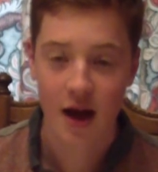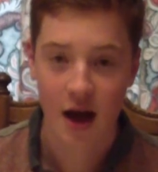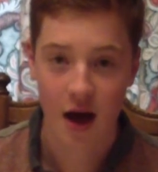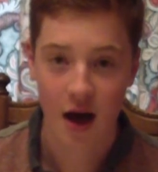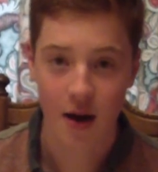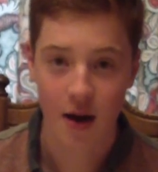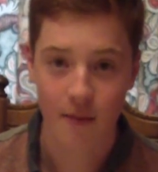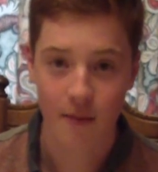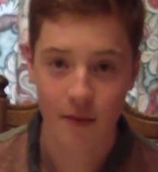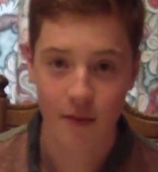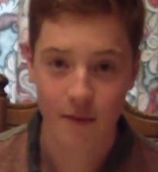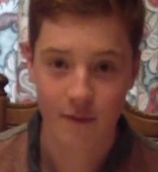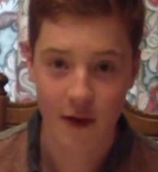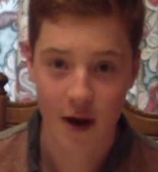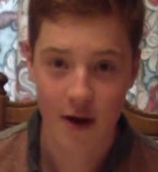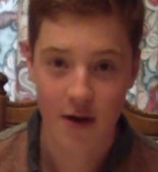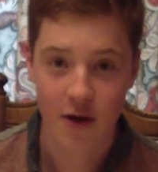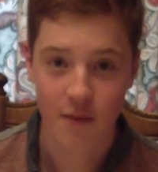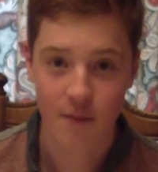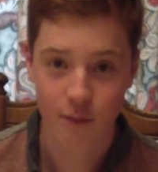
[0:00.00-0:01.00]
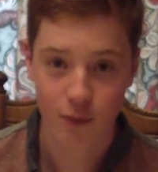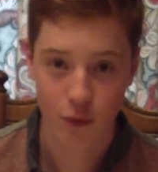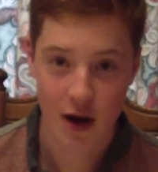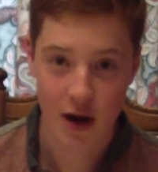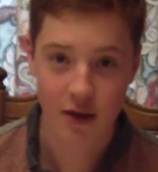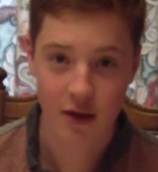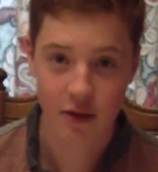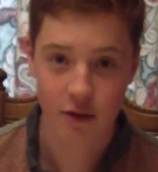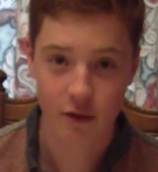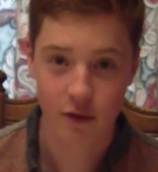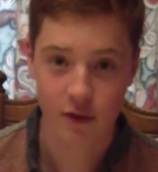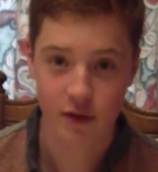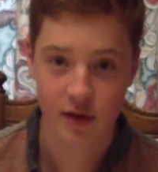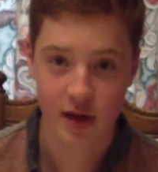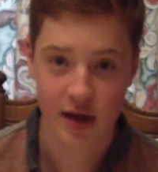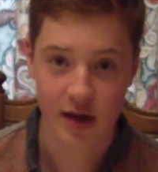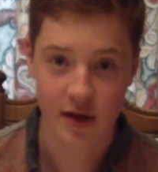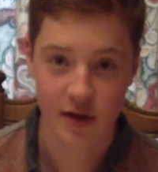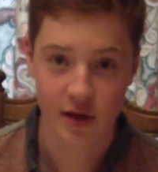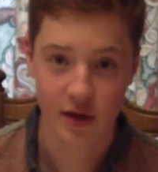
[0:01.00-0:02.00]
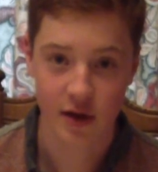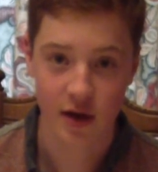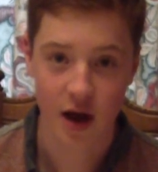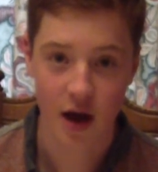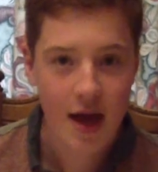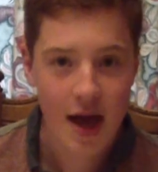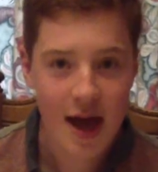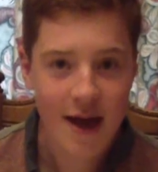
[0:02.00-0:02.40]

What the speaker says: Very good breakthrough season.